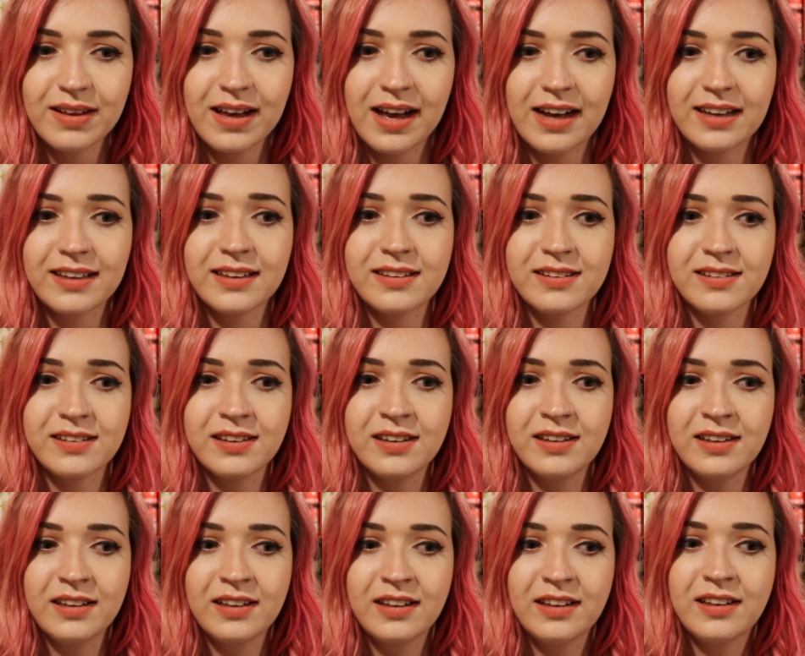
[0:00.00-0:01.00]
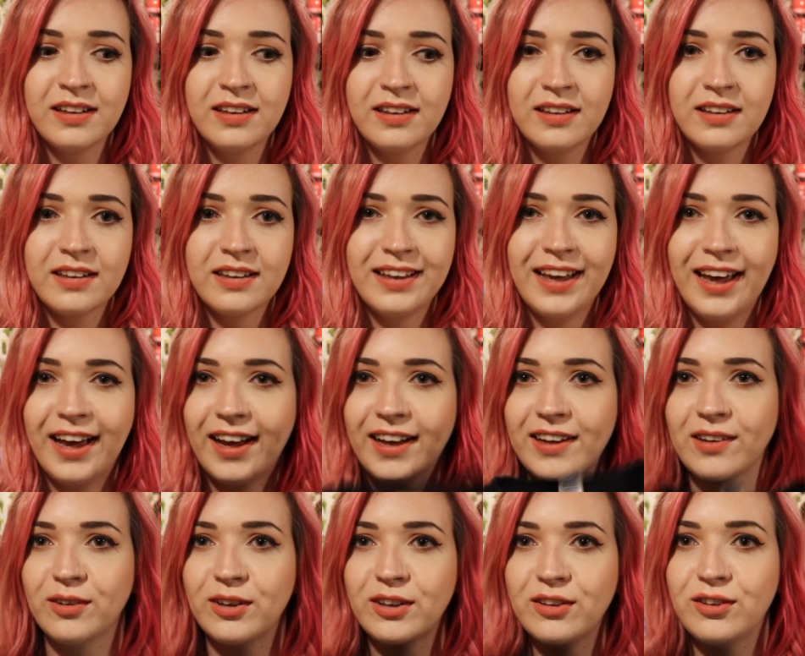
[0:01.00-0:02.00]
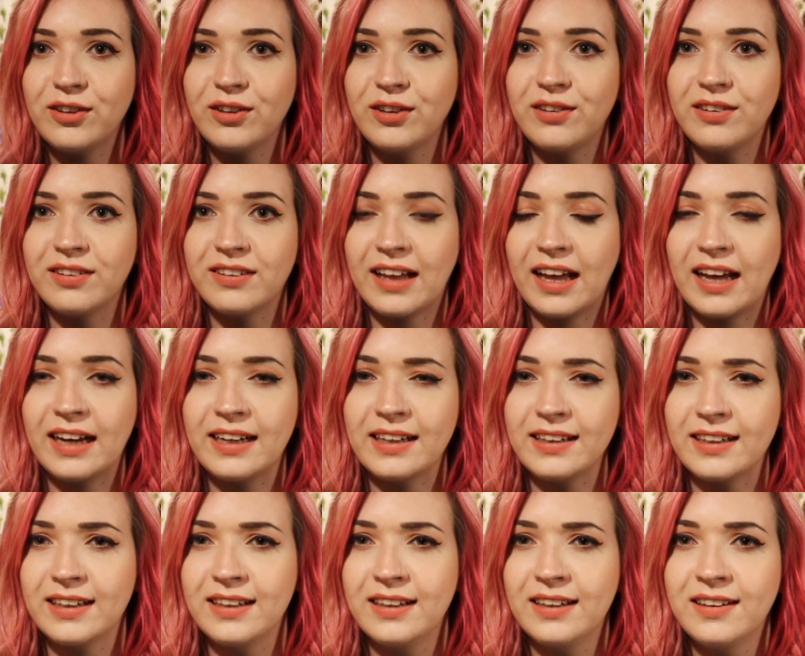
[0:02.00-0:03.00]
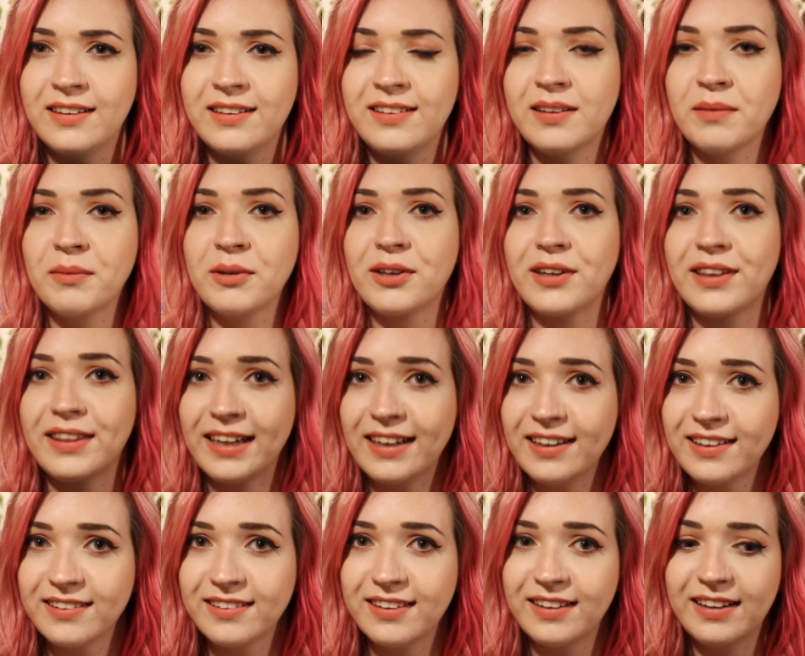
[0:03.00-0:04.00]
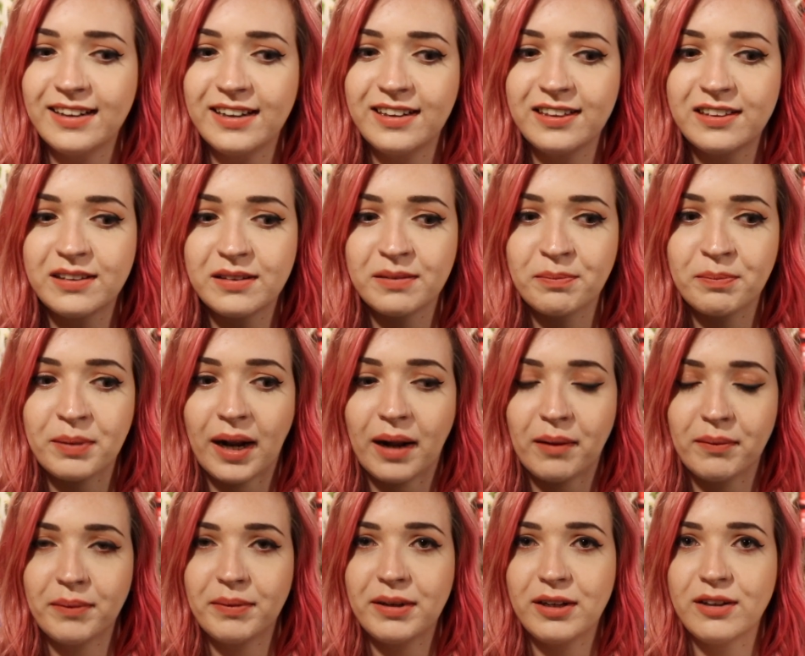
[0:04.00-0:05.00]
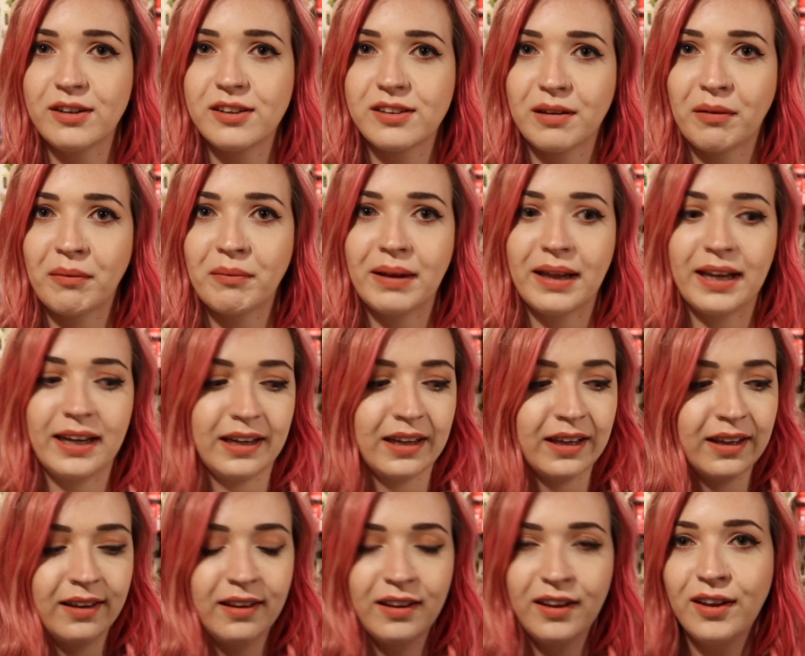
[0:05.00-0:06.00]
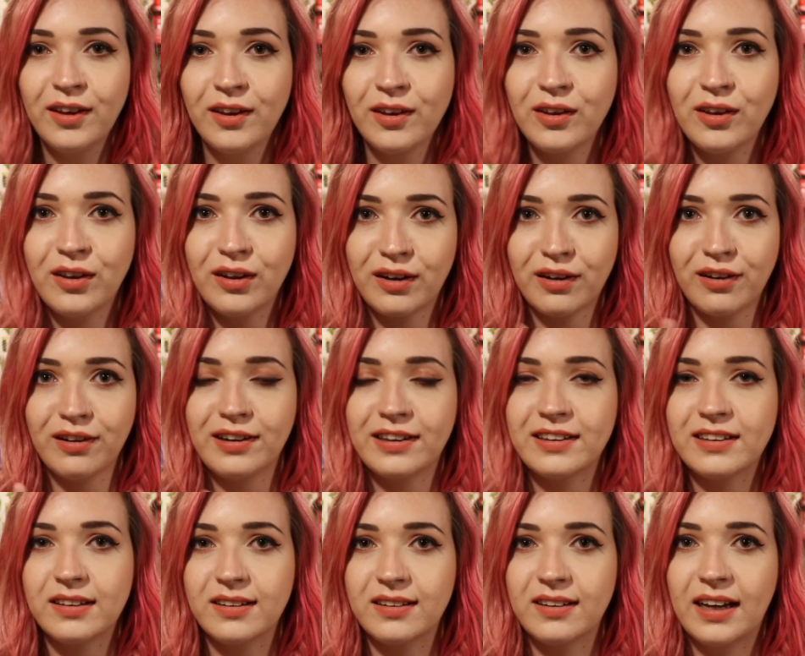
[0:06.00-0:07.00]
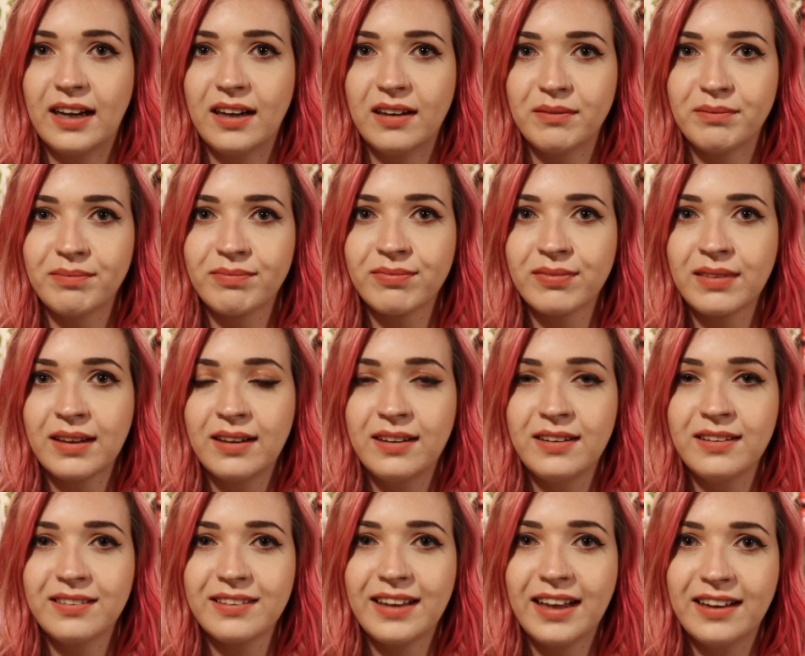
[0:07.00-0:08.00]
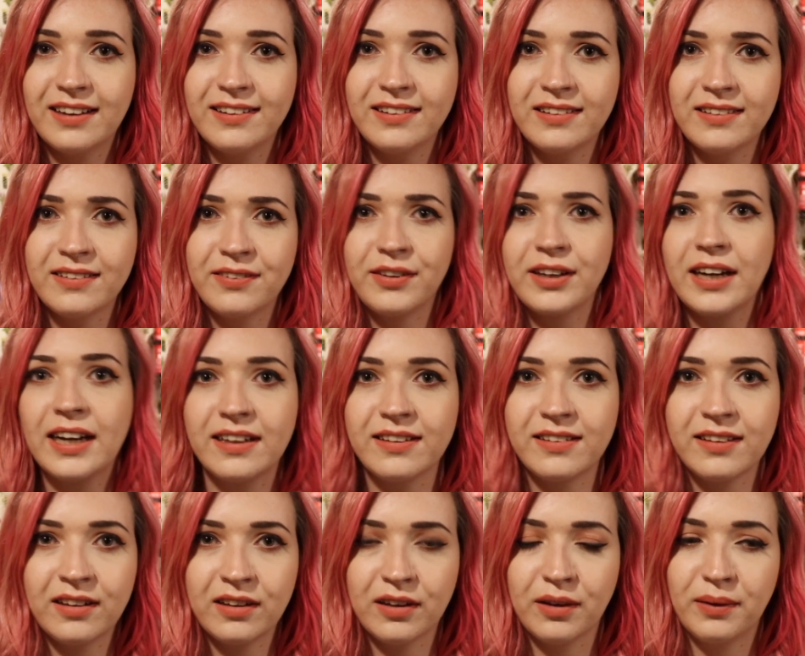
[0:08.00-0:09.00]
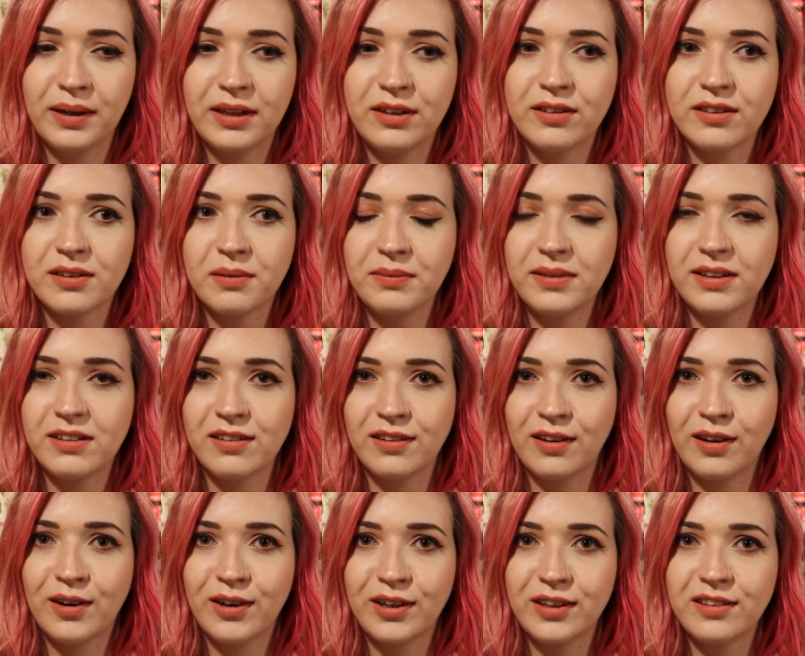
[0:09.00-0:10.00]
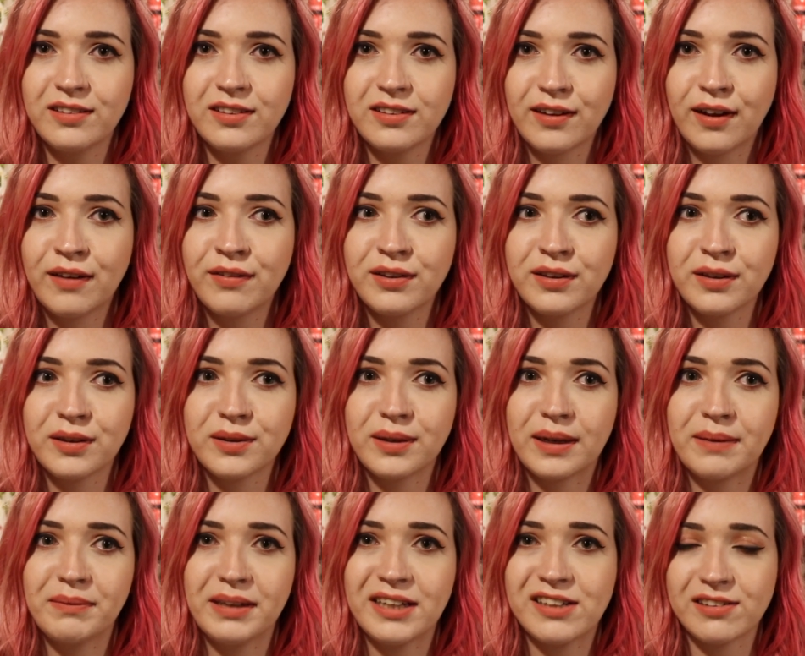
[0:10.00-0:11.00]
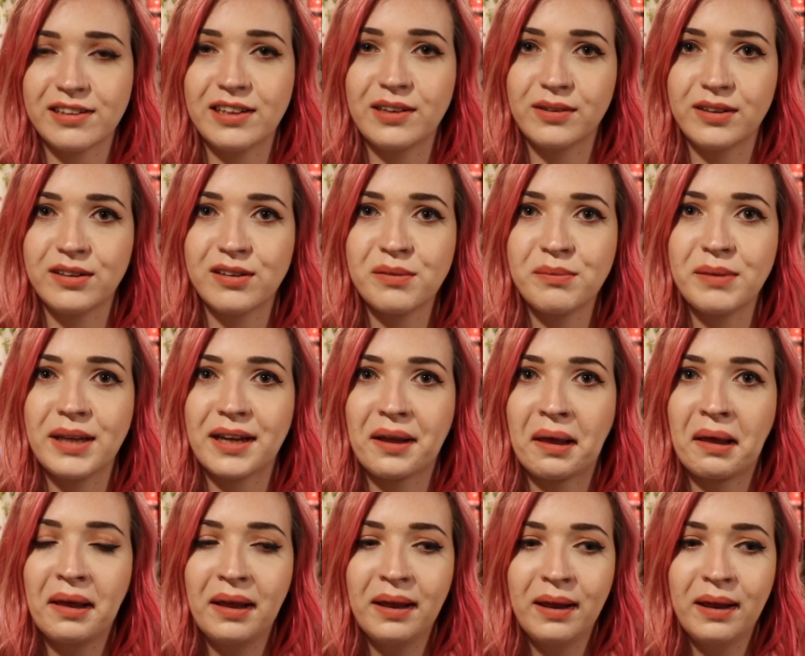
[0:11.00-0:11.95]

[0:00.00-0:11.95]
And yeah, I'm going to design similar things to this, but I'll maybe do some like cuter little skeletons. If you guys didn't know, I do some digital art and stuff, so I'm literally going to make